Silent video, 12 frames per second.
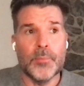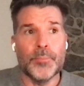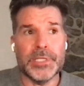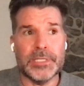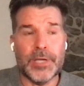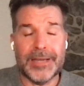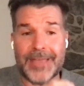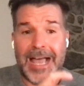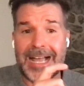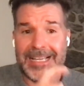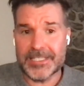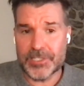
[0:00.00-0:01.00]
But you have
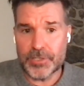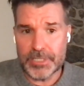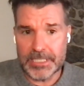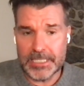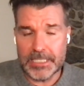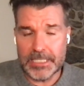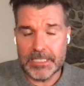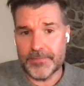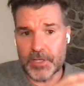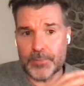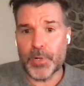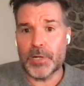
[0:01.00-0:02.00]
high certainty if
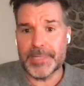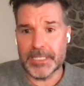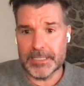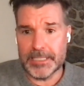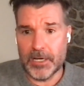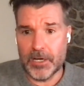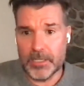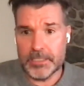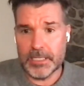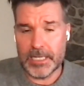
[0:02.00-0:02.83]
they're permanently on